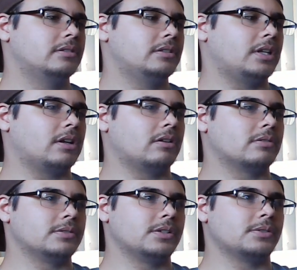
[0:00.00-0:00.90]

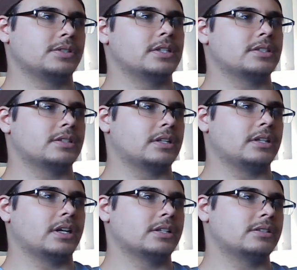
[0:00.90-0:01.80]
Hikago knows this and
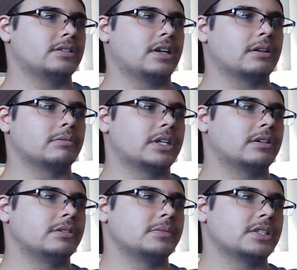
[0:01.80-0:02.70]
he has to take him
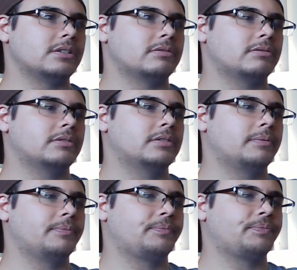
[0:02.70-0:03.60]
down himself.
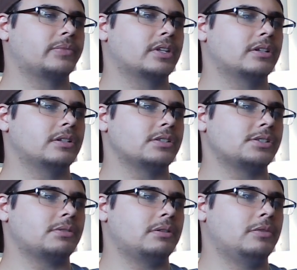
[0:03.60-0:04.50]

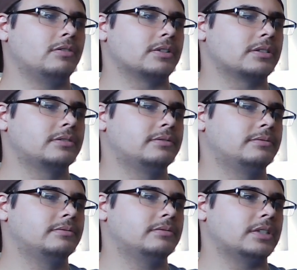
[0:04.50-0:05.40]
Just run him over.
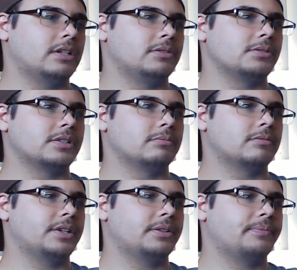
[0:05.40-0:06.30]
That'll do something, right?